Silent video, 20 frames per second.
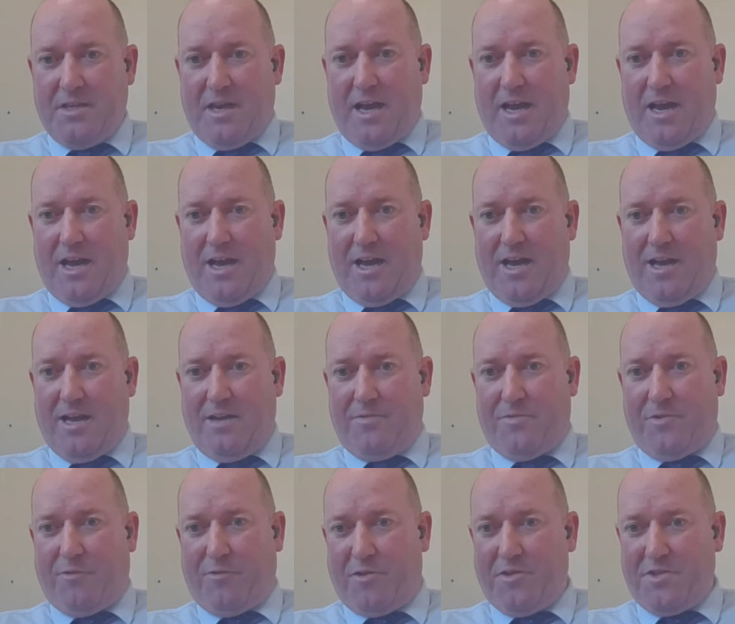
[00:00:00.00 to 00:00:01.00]
uh,
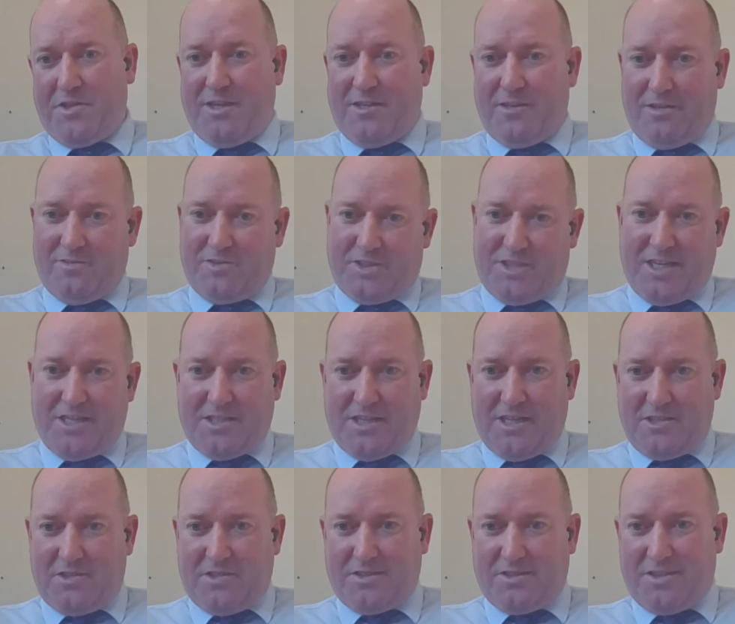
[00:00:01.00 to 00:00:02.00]
the funding of state
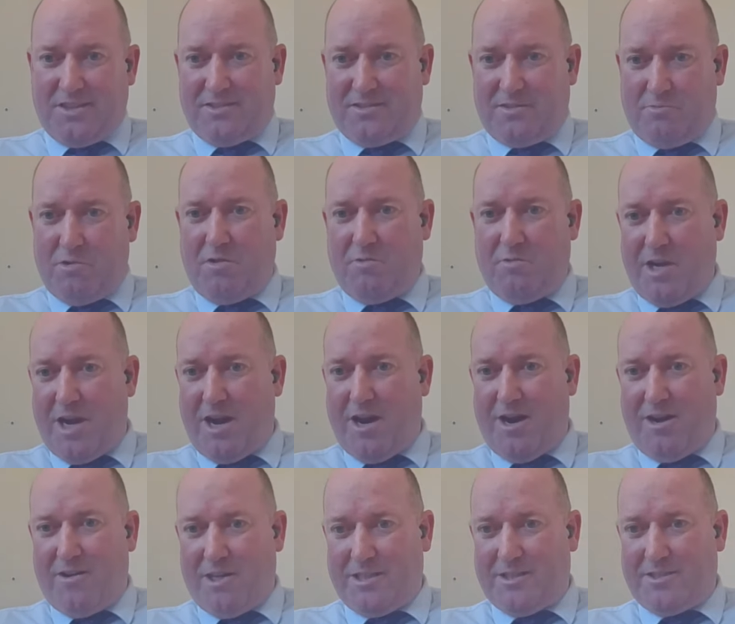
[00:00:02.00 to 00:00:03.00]
agencies and where we
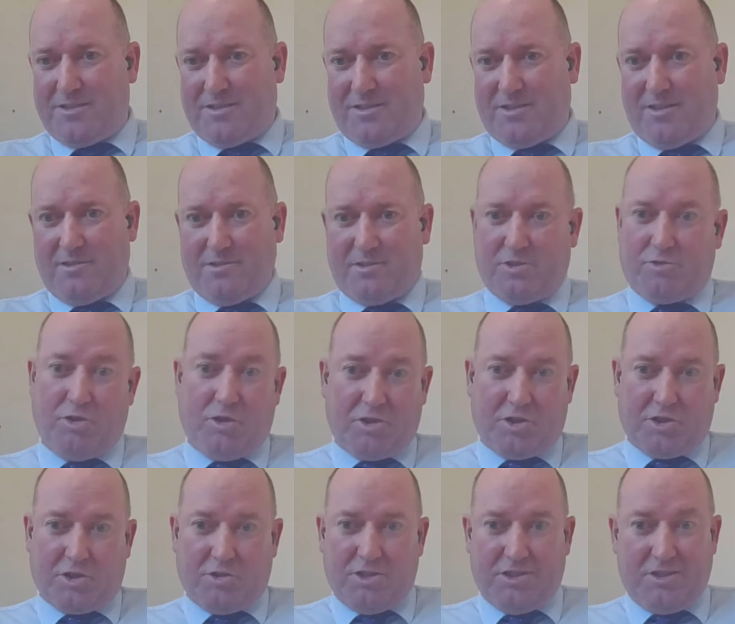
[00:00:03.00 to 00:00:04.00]
are and their
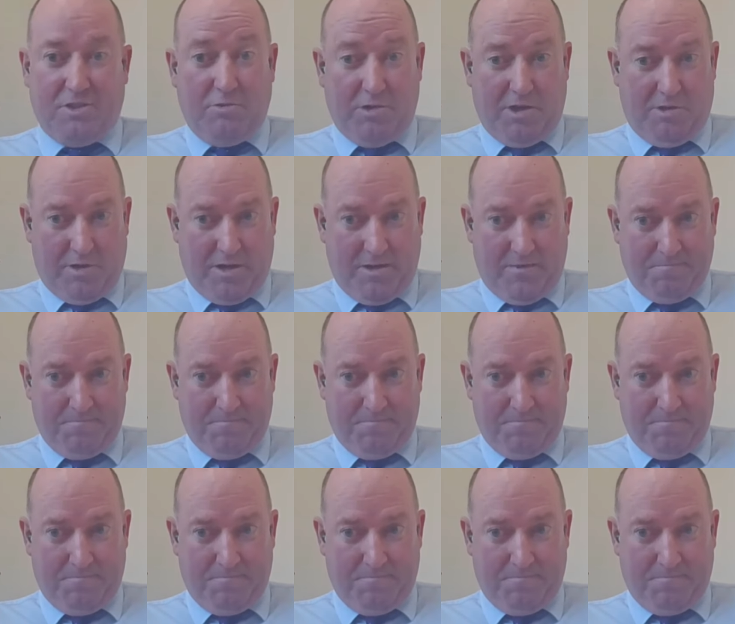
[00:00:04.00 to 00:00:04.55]
structure is New Era.